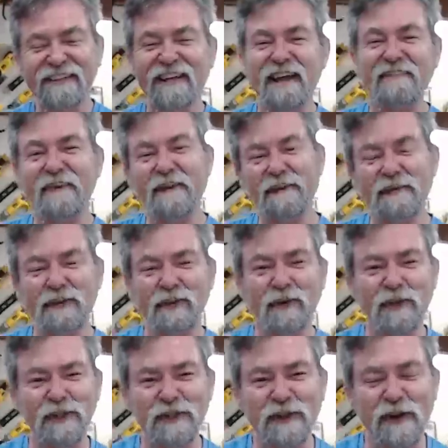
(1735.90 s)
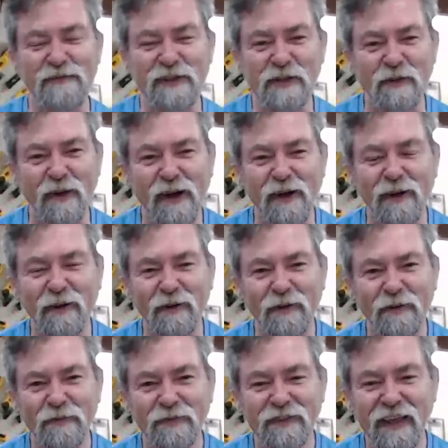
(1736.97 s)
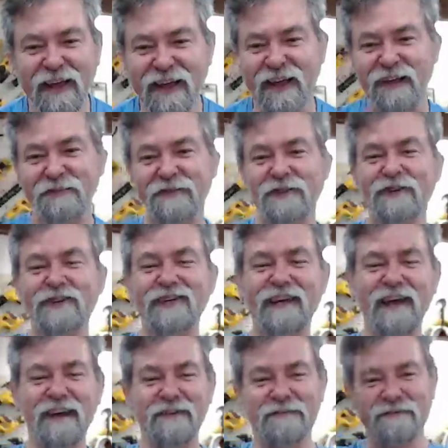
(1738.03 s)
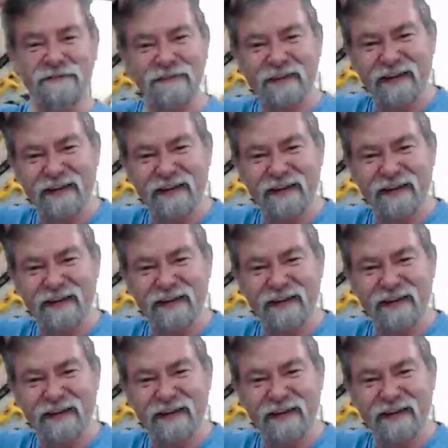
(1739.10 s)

Have you ever talked yourself into a hole? I'm sure you have.